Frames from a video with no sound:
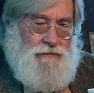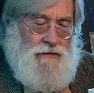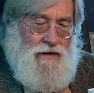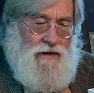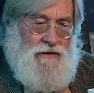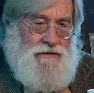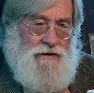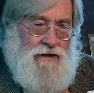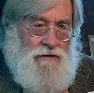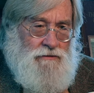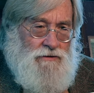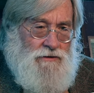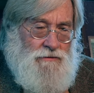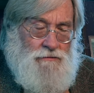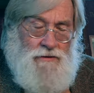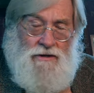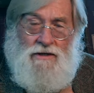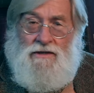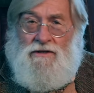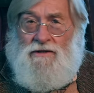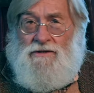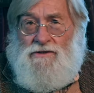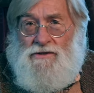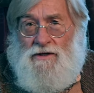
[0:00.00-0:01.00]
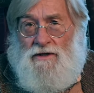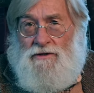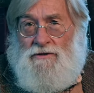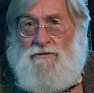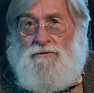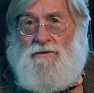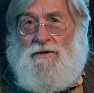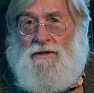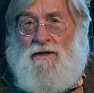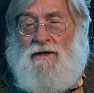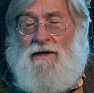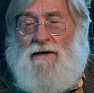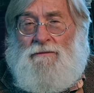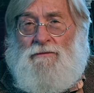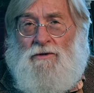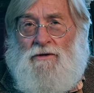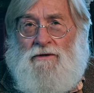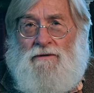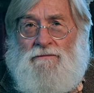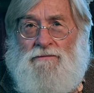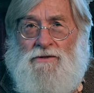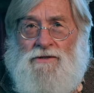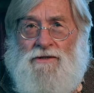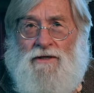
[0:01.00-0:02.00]
and that was a big discussion with
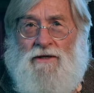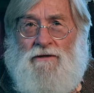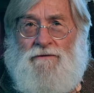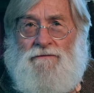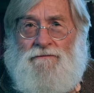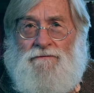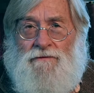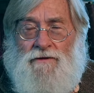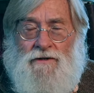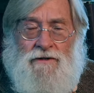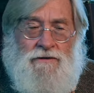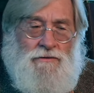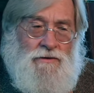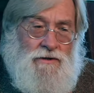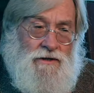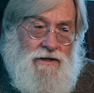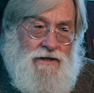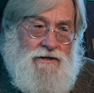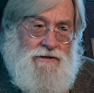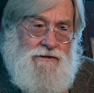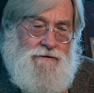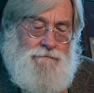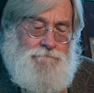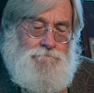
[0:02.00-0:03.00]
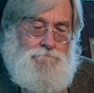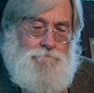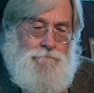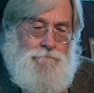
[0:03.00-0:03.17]
Gammell himself, uh, with us.